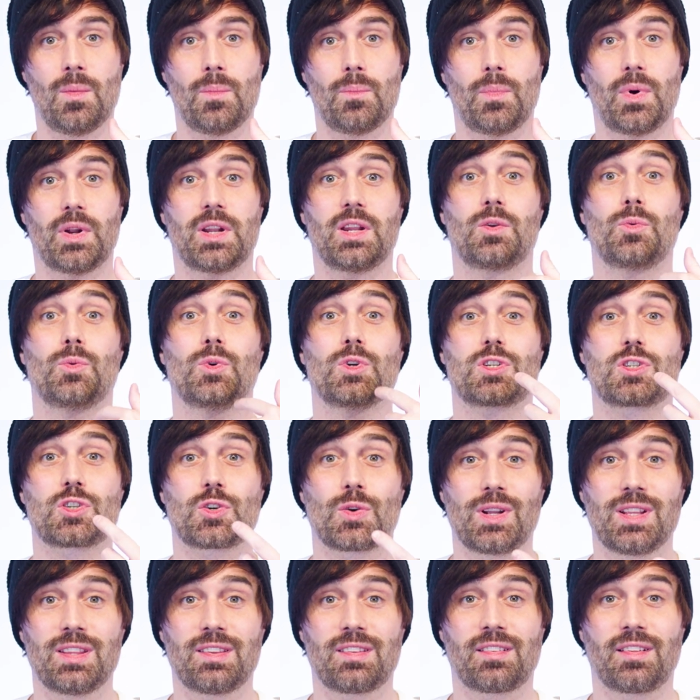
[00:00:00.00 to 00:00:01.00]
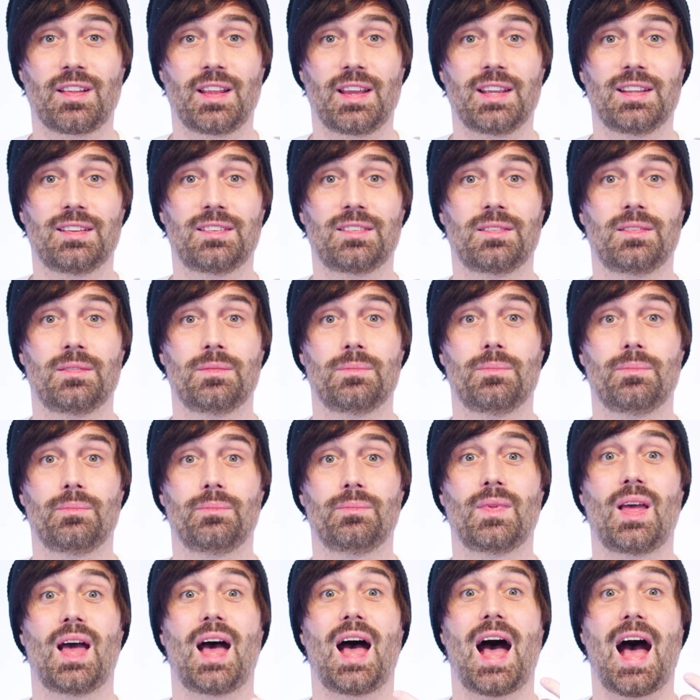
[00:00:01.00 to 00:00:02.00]
But it would translate
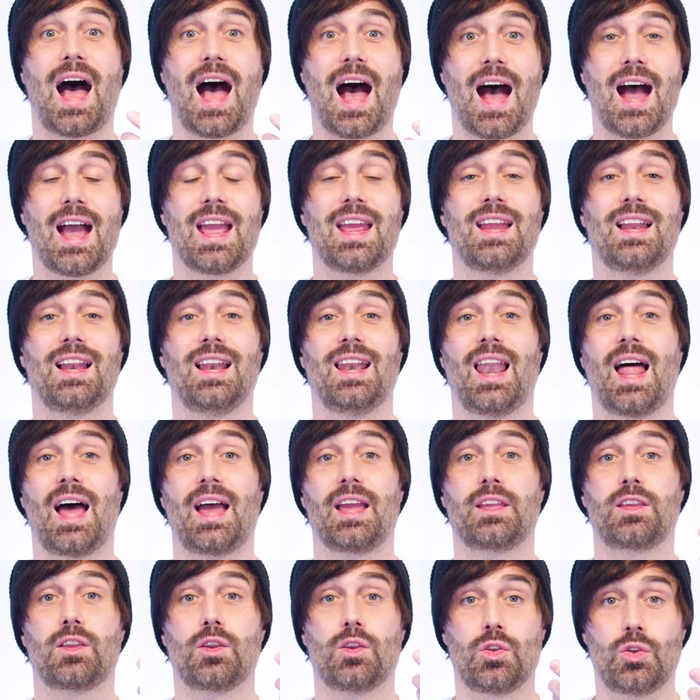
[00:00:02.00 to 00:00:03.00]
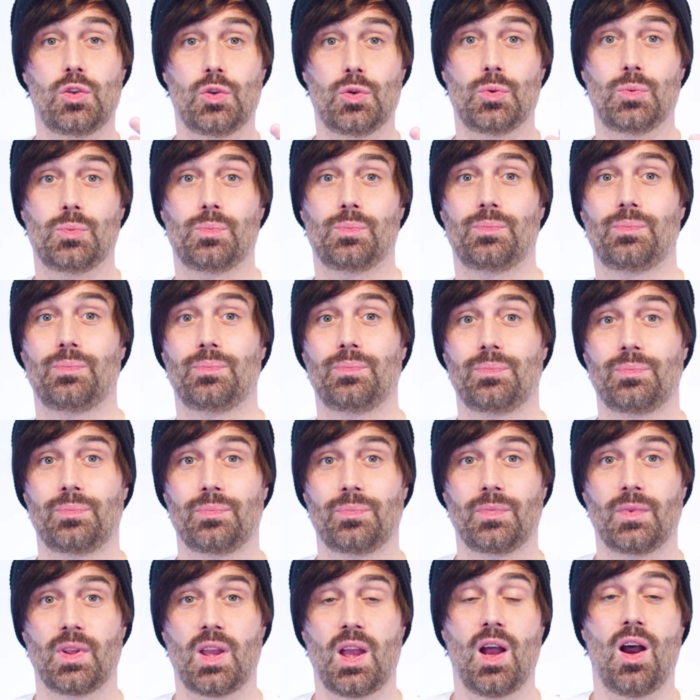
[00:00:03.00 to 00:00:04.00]
I like you.
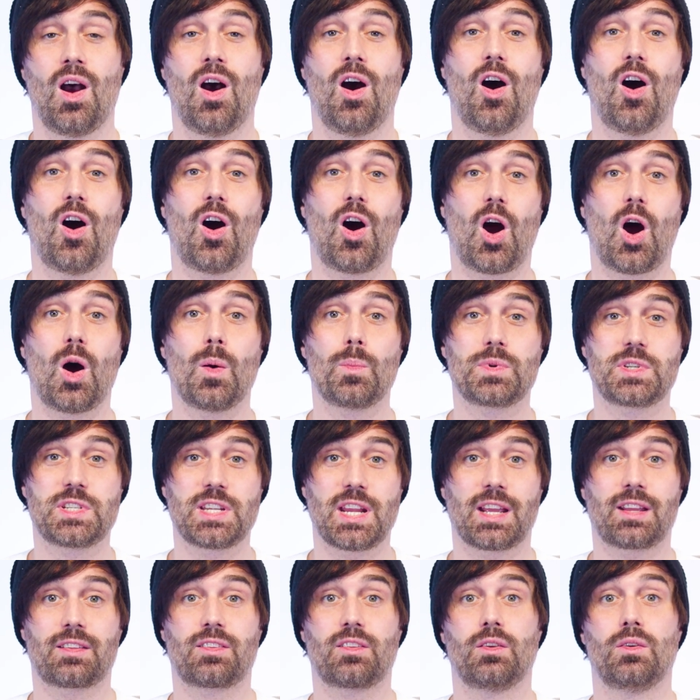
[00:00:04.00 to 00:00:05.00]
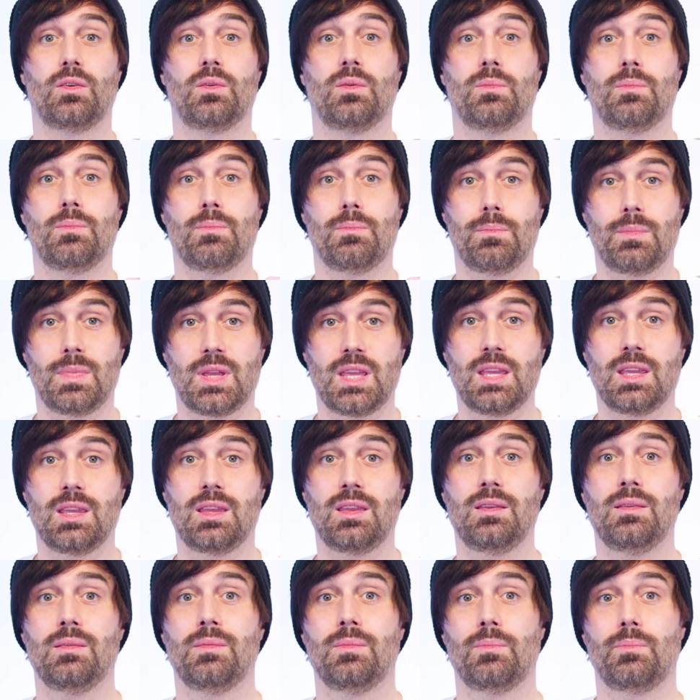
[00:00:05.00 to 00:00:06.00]
Our object
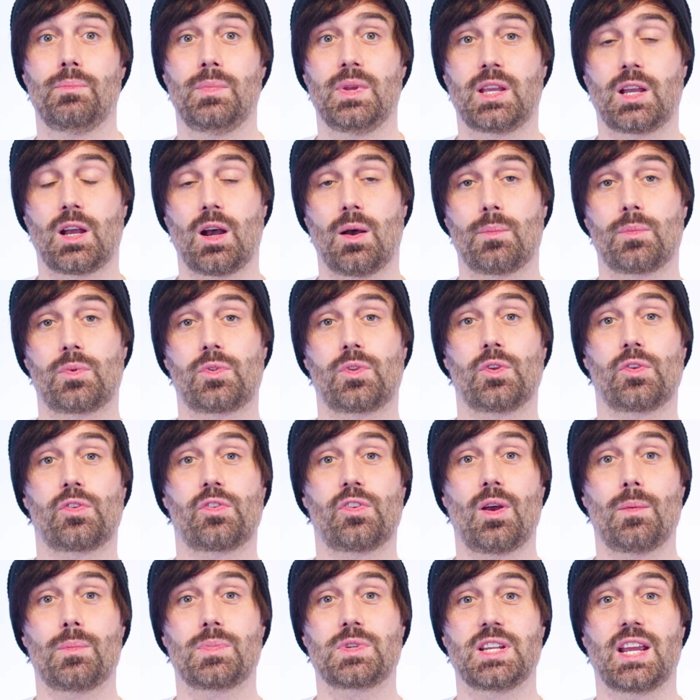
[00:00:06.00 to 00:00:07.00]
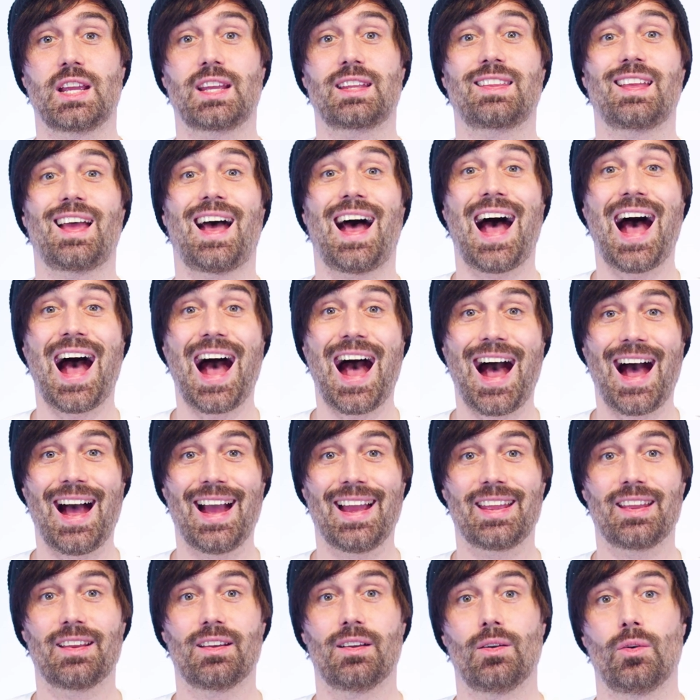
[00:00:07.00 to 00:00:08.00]
me becomes the subject
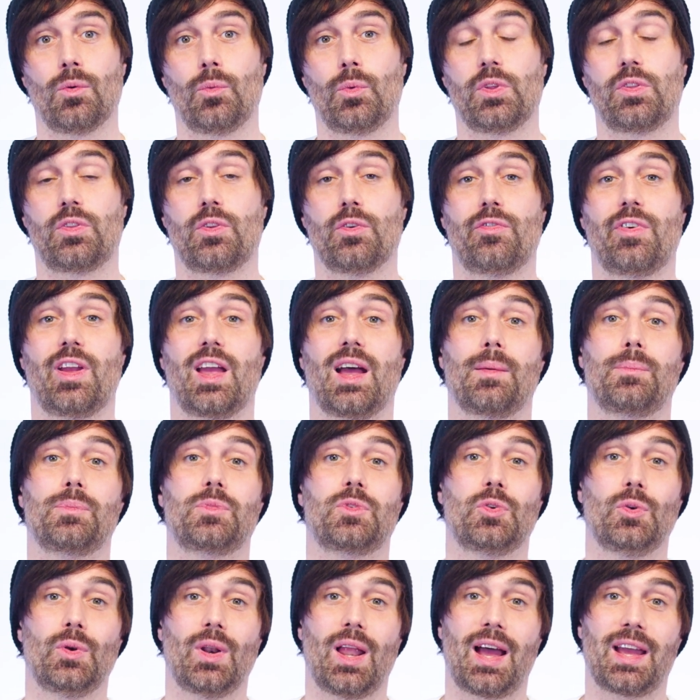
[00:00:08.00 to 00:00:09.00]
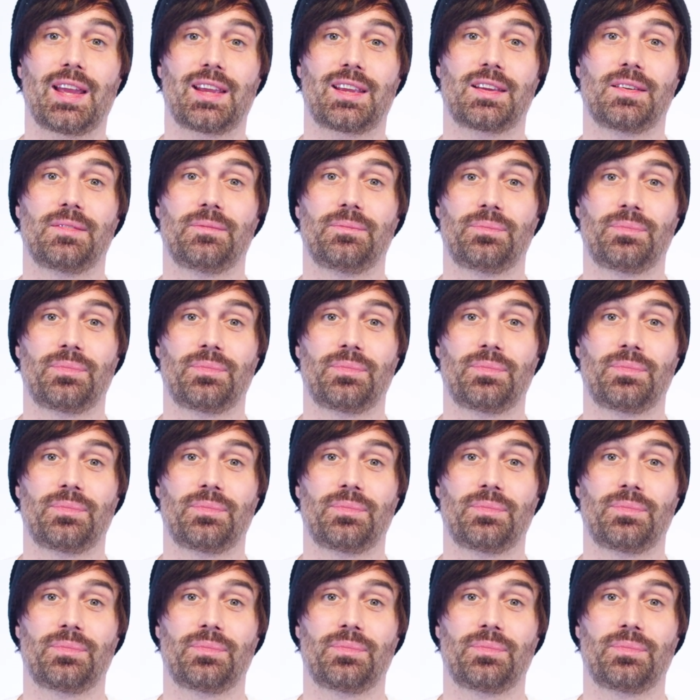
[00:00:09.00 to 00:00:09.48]
I with the verb to like.